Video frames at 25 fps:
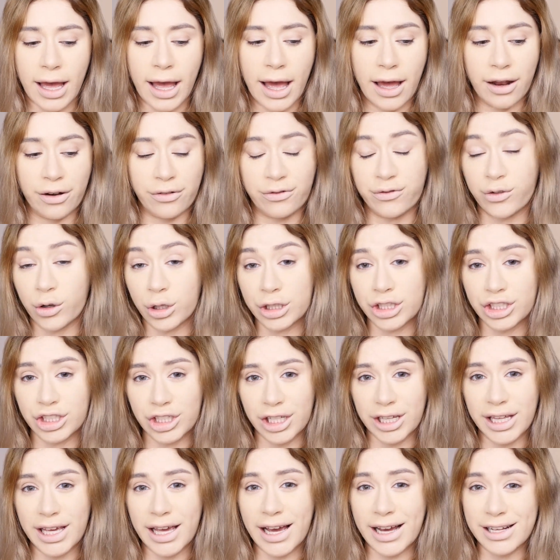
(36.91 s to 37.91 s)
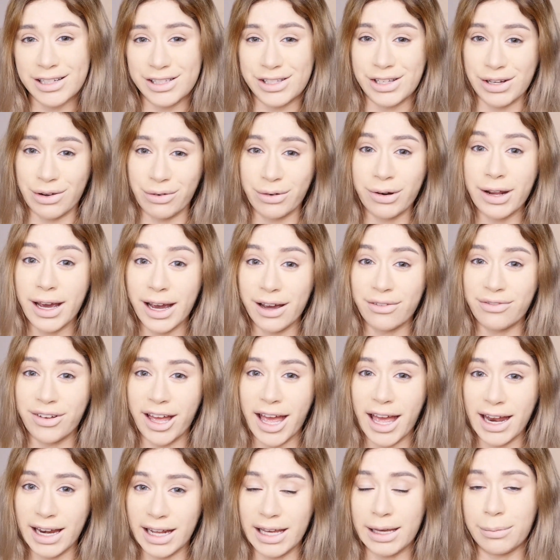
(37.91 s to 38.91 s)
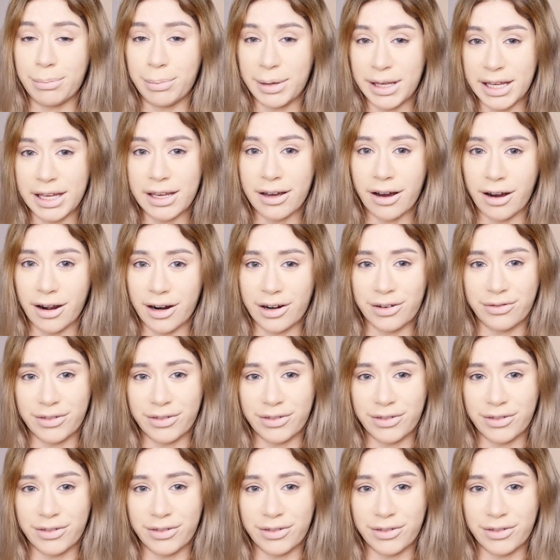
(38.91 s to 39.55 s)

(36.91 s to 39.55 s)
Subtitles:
unfortunately I don't have any PR